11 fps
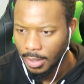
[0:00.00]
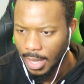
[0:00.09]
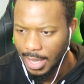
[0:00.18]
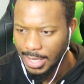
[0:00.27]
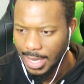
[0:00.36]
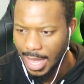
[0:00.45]
I
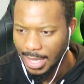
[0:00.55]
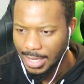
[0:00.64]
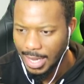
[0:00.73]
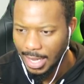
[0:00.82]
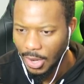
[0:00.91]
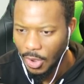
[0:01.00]
guess, yeah, this
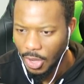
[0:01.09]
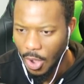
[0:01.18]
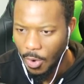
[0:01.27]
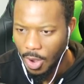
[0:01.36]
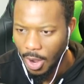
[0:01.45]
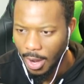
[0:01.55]
is like a little
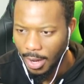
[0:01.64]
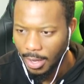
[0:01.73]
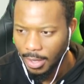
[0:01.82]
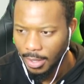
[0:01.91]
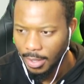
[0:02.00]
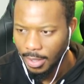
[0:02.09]
go-kart.
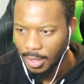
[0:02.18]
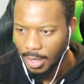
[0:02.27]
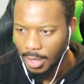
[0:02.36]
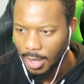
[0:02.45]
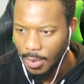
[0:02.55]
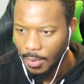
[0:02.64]

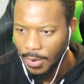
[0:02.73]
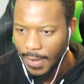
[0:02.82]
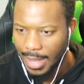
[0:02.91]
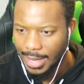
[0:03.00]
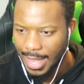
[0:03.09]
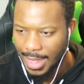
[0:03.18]
I wonder if
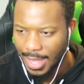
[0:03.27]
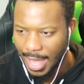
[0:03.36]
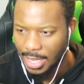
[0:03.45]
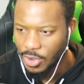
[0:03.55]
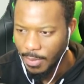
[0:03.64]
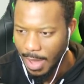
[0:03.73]
I can hit the
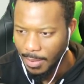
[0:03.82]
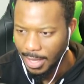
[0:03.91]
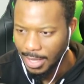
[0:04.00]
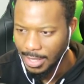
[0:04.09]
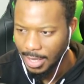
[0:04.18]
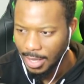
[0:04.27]
ice cream man with
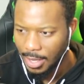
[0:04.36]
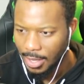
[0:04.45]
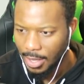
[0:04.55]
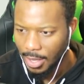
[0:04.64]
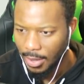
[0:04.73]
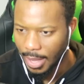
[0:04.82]
this.
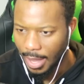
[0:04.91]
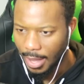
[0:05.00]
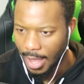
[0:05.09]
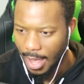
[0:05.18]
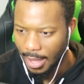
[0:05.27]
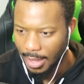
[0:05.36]
Okay,
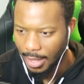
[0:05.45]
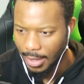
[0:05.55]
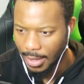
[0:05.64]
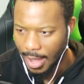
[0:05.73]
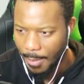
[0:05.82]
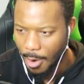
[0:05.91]
I,
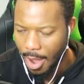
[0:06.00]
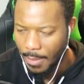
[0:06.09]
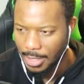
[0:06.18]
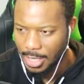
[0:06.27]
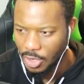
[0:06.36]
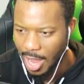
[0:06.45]
I, I
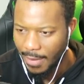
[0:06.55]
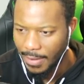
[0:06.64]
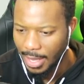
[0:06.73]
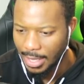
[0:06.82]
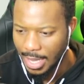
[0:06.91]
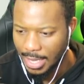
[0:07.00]
promise the
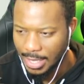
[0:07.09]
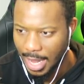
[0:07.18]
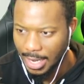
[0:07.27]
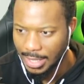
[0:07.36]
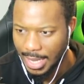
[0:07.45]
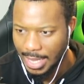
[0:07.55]
driving is, is
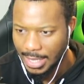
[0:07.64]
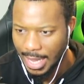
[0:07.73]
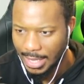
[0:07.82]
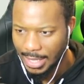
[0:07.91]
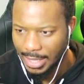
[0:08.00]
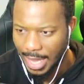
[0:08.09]
not as easy
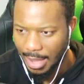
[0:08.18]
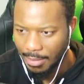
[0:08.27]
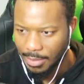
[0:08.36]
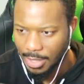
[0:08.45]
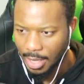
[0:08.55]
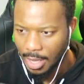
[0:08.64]
as it
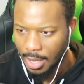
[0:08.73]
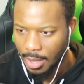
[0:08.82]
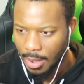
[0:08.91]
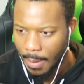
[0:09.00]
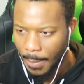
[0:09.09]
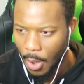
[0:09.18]
seems.
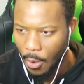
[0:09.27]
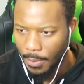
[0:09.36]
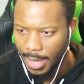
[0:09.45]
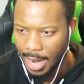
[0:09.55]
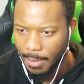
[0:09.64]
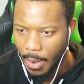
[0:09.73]
Boom,
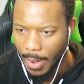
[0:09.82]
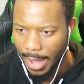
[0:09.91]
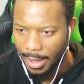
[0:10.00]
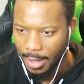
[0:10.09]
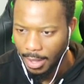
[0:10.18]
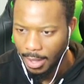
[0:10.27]
get out of my
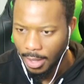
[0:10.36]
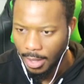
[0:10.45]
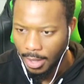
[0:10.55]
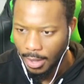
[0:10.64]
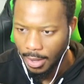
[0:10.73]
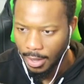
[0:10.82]
way.
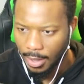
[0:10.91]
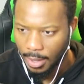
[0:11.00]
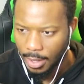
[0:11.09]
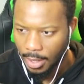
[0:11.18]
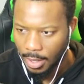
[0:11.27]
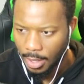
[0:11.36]
Alright,
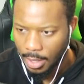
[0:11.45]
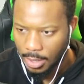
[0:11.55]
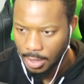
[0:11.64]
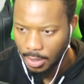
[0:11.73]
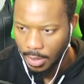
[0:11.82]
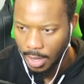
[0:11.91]

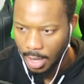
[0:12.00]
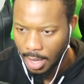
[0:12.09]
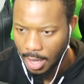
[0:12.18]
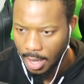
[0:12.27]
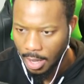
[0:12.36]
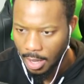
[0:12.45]
let's go through
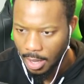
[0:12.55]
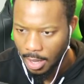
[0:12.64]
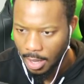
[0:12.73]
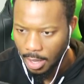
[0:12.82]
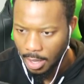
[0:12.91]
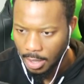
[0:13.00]
here.
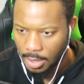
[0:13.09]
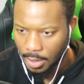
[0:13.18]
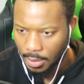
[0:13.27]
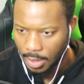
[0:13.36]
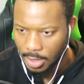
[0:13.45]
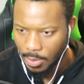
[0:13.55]
Let's
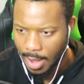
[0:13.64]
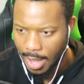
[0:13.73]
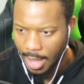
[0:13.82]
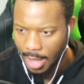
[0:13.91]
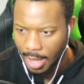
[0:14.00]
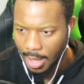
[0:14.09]
go this
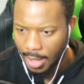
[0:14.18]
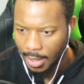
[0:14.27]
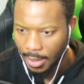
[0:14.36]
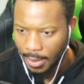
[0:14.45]
way.